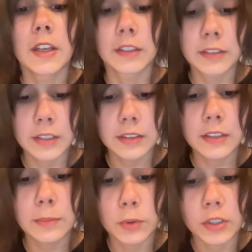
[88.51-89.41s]

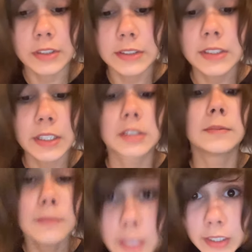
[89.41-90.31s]
sixty point six
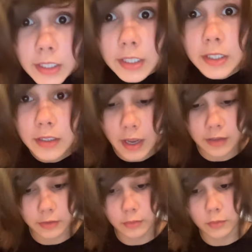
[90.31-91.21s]
million
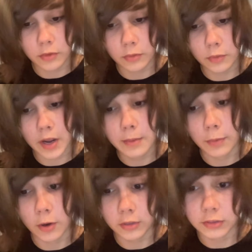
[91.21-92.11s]
at the worldwide
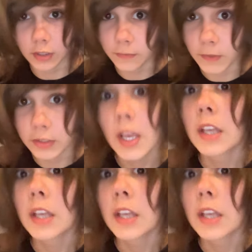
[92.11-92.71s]
box office,